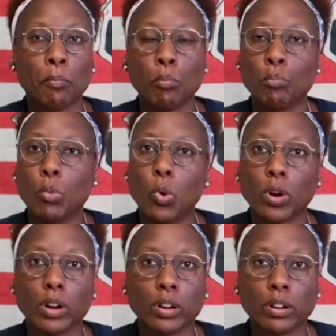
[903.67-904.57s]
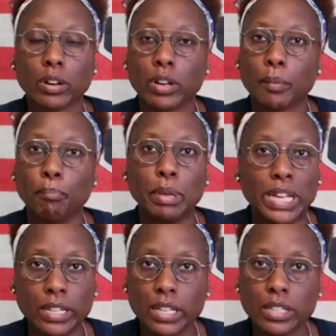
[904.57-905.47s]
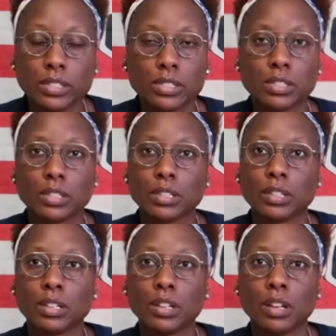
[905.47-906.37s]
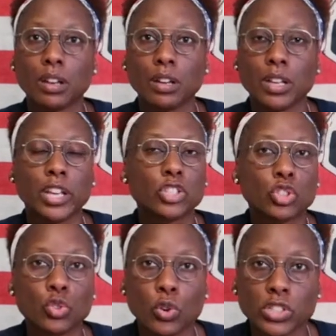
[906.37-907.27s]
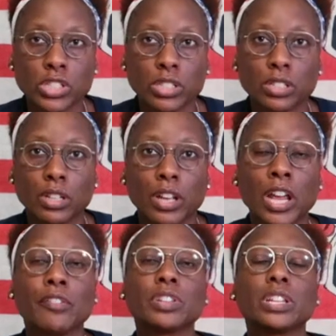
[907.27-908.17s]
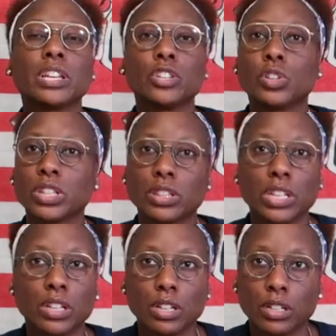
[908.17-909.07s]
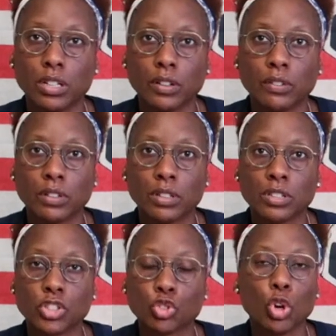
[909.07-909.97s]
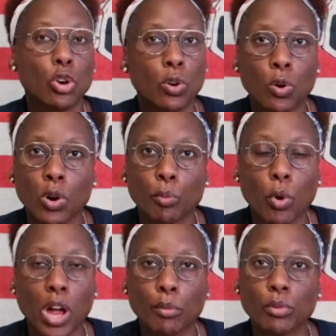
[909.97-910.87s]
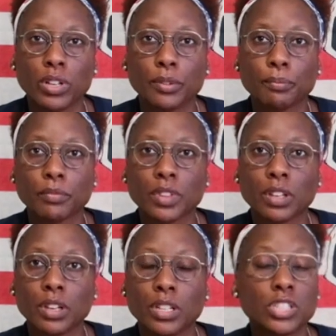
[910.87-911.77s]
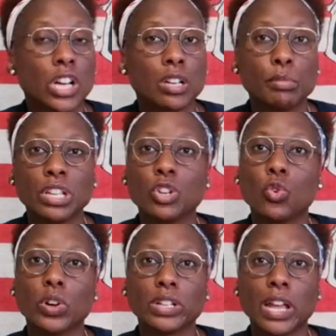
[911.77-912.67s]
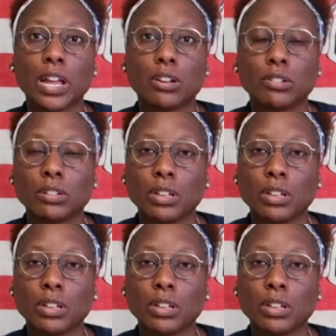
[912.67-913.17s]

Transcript: more beatings, extortion, everything you can think of. Strong arm robbery is going to be going down